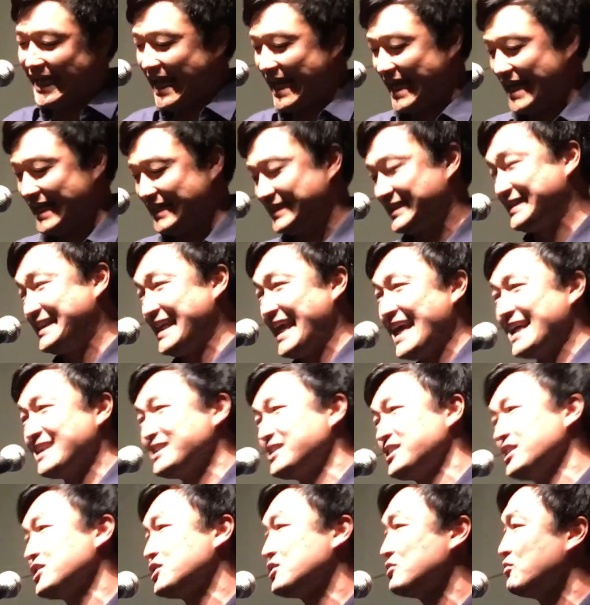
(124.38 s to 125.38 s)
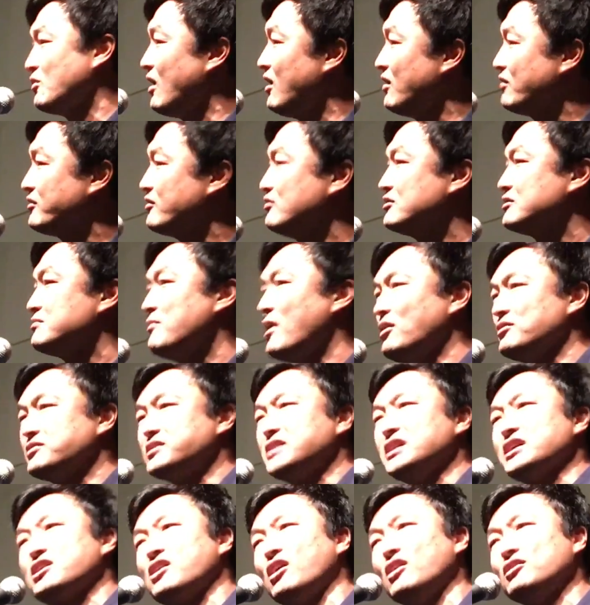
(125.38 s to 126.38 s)
ants dancing to all those
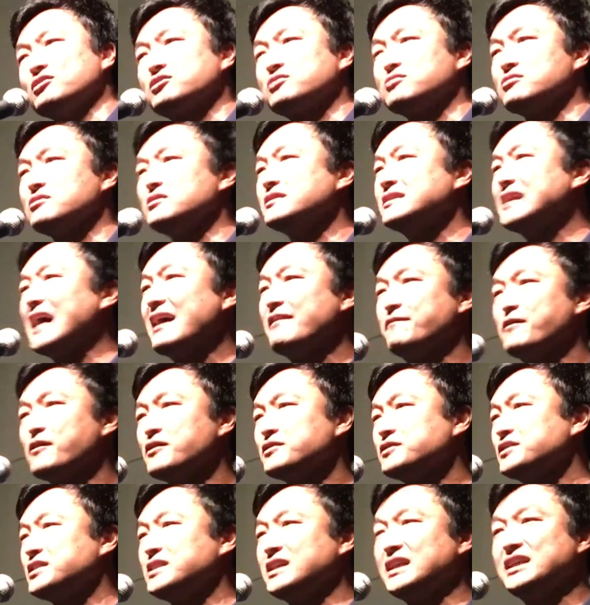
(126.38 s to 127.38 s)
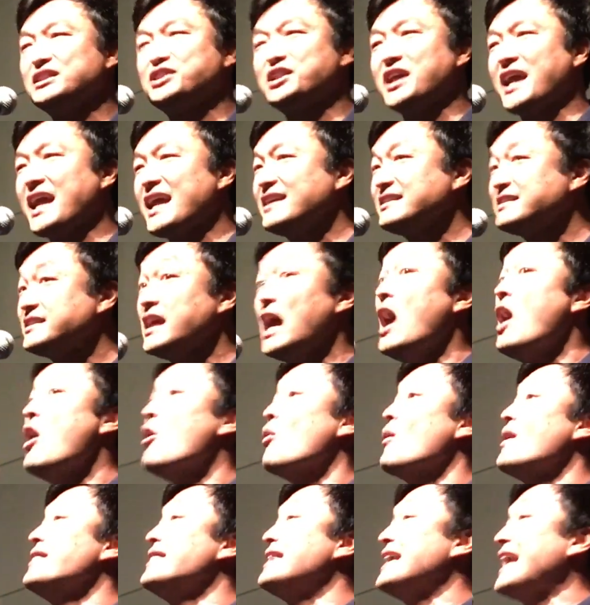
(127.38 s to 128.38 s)
multicultural diversity chants
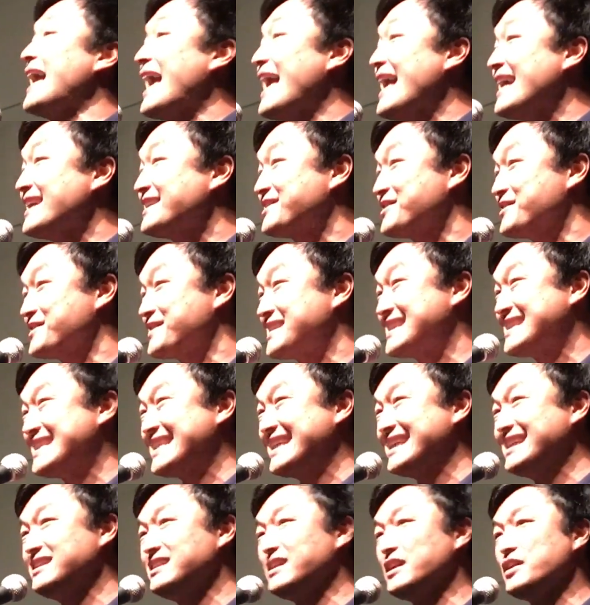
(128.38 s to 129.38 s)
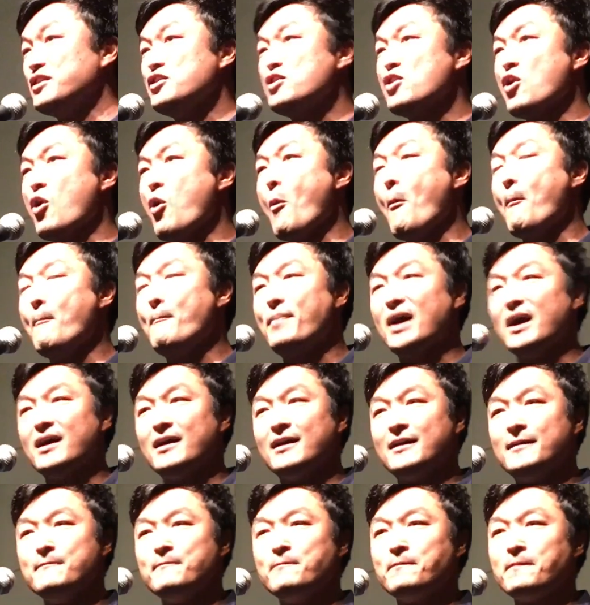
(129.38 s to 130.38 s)
when the answer's still nope.
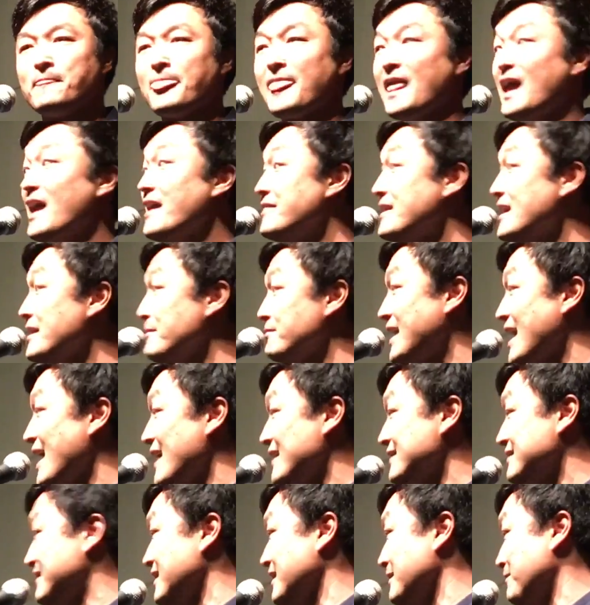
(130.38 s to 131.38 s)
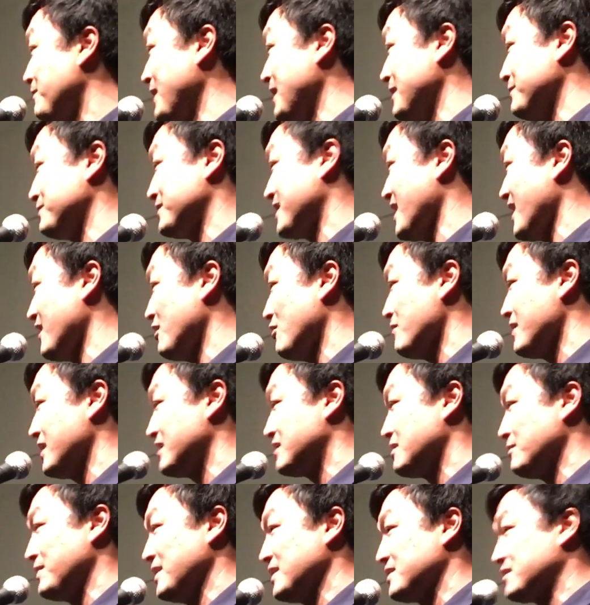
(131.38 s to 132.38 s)
And then casting peeps, they don't
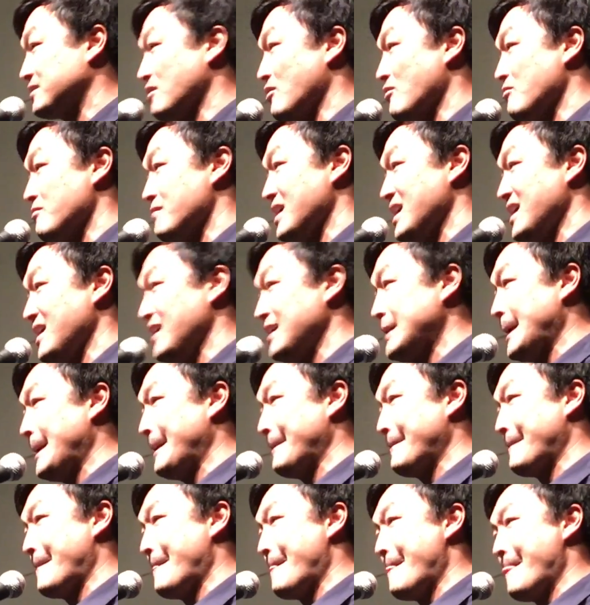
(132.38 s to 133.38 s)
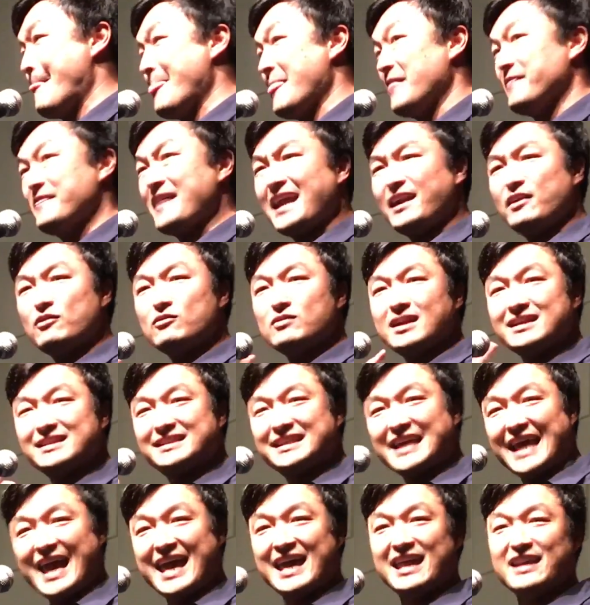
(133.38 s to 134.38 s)
mean to be so mean. They don't
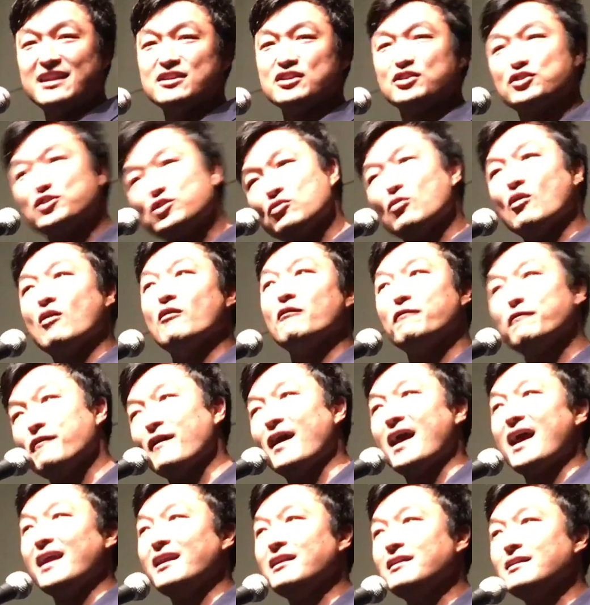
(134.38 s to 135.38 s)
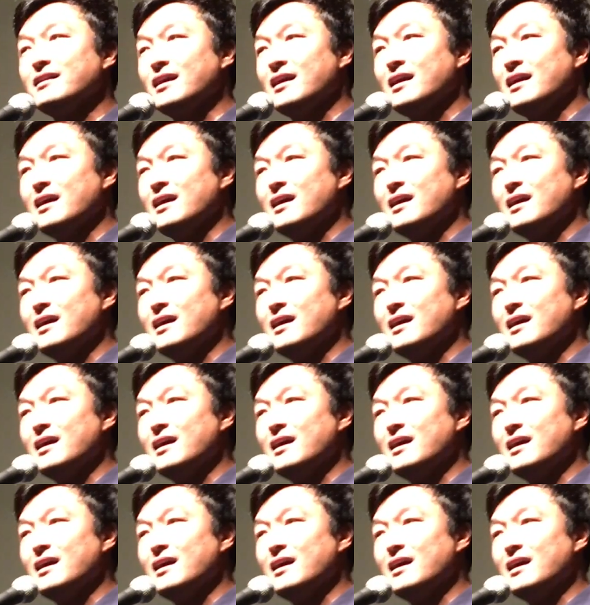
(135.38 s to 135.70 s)
intend to offend,